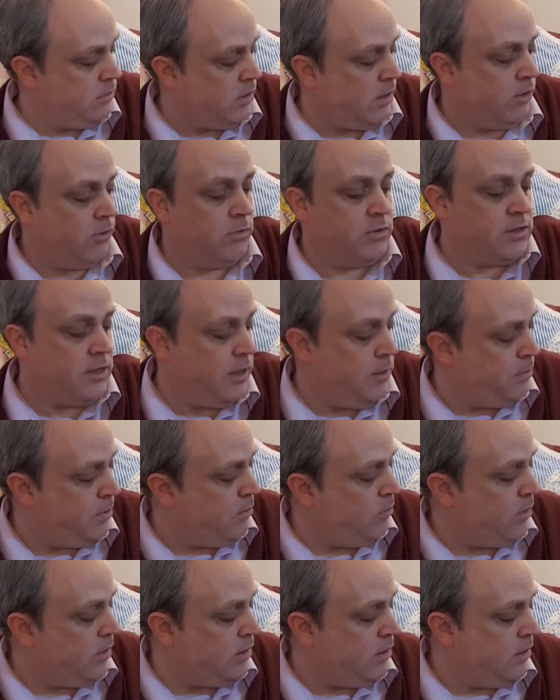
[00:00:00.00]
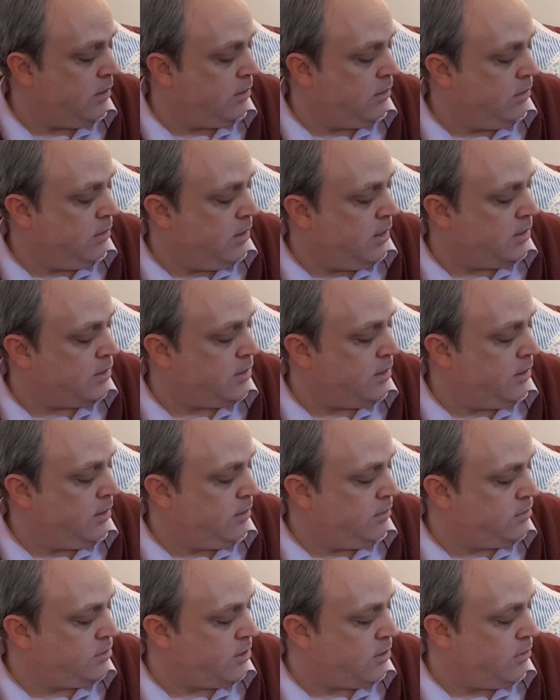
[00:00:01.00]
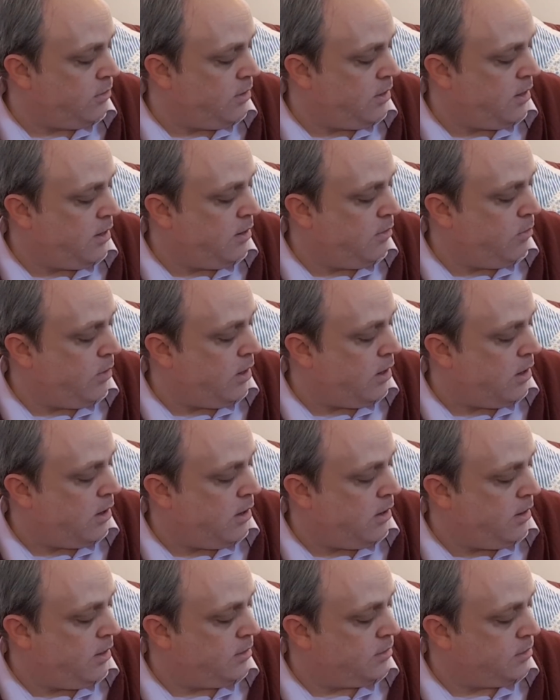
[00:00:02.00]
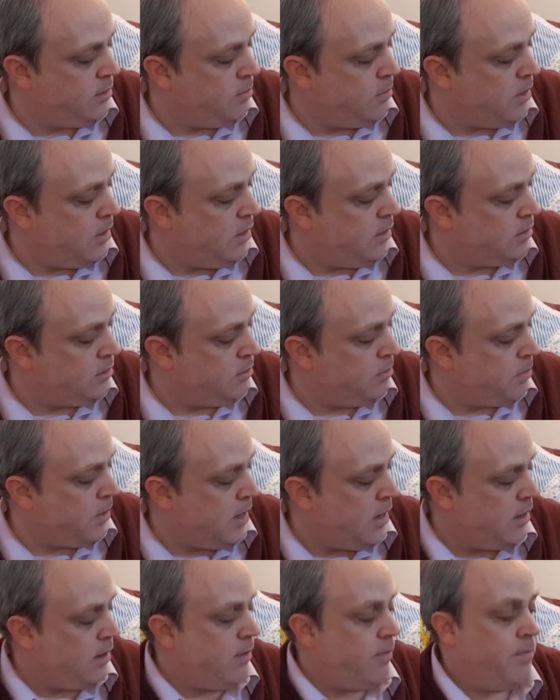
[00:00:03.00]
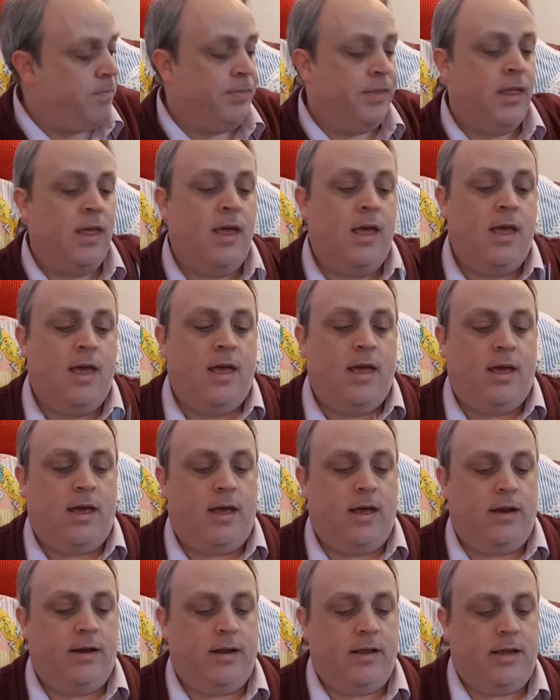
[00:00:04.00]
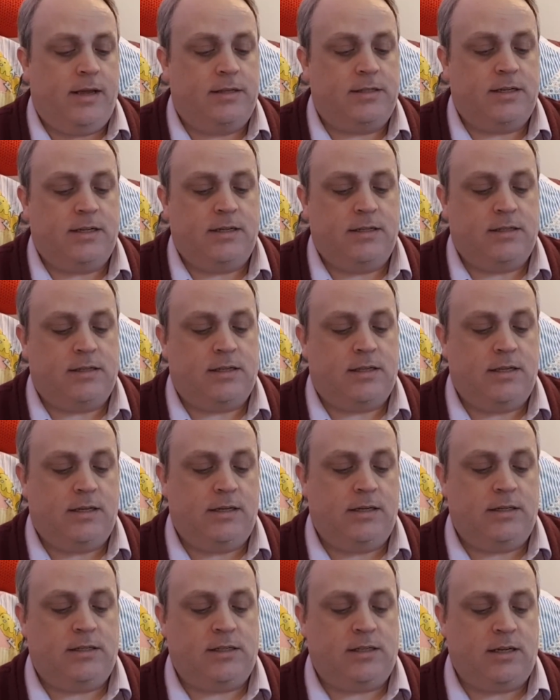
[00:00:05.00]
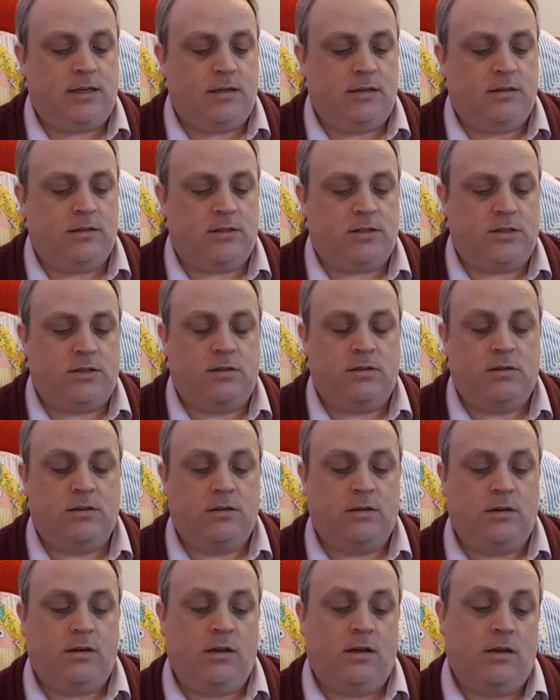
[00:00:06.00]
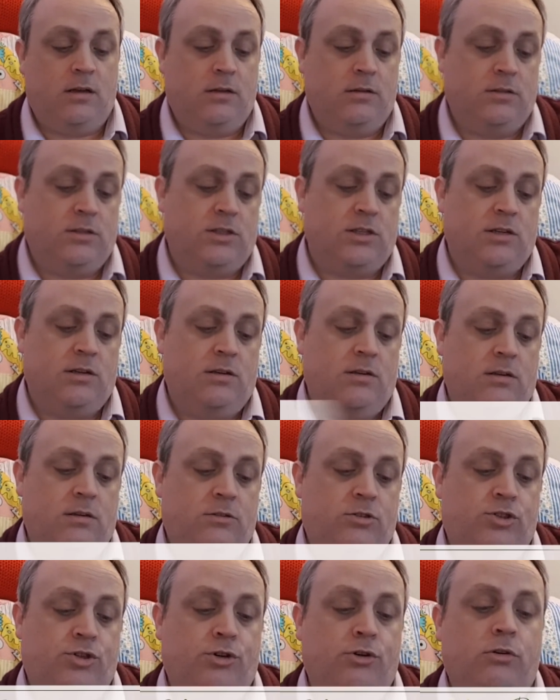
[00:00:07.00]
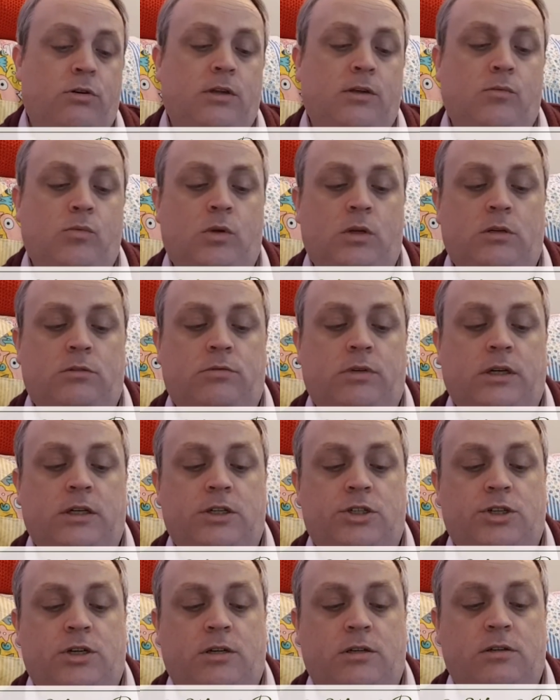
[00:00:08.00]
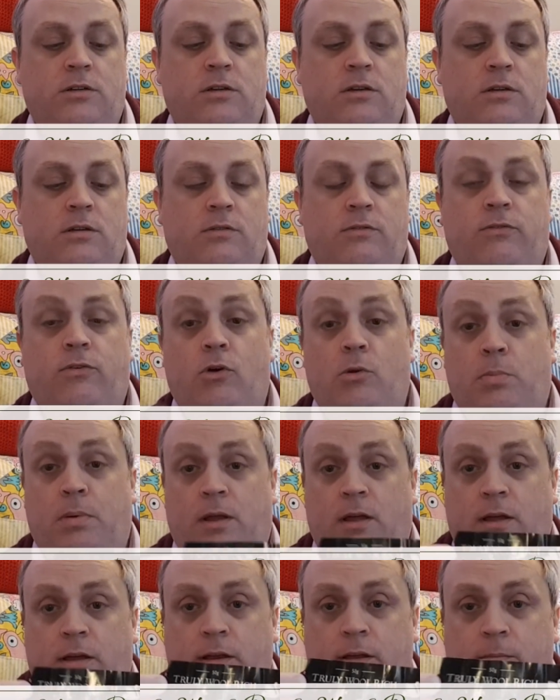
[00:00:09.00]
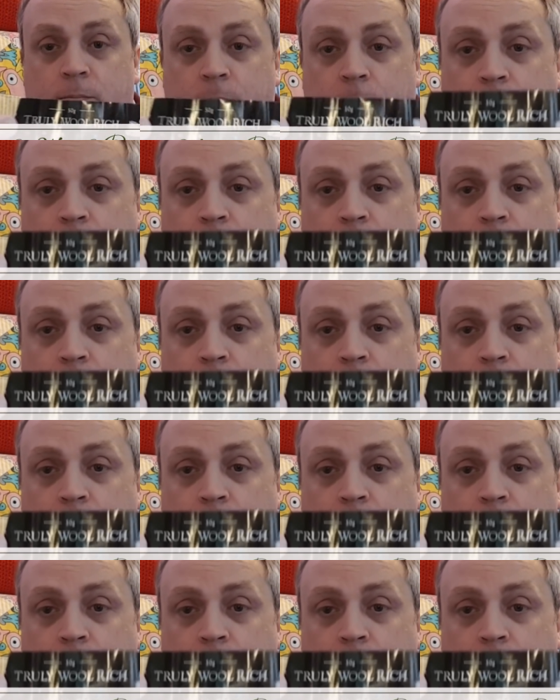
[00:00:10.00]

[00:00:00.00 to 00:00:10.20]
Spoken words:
always keep it with the knitting. So here we are, it's in my little bag, and it is the Signet Yarns Truly Wool Rich 4-ply,